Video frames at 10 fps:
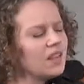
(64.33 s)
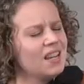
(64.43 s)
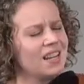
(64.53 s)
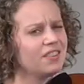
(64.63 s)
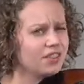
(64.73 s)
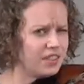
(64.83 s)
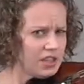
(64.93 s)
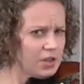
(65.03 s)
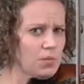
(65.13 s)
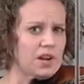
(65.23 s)
Another
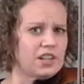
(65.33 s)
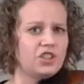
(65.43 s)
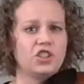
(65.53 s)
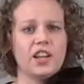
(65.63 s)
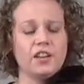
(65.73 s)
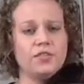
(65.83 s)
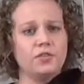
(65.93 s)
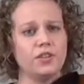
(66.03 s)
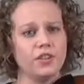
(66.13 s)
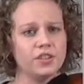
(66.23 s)
thing you want to check
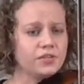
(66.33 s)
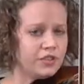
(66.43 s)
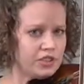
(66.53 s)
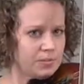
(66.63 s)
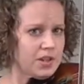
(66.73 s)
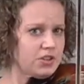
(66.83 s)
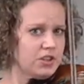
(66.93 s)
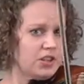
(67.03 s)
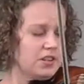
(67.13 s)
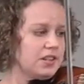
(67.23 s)
for in this first
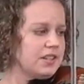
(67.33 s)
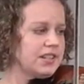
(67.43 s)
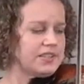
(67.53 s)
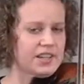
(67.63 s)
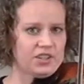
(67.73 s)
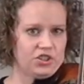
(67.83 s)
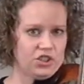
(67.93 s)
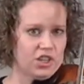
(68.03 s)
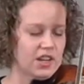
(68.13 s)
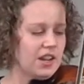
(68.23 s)
measure is that that
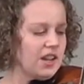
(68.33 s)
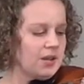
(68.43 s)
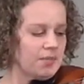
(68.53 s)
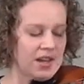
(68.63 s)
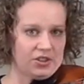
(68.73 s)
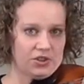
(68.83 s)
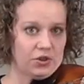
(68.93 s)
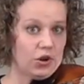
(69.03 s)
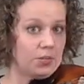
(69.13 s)
G matches your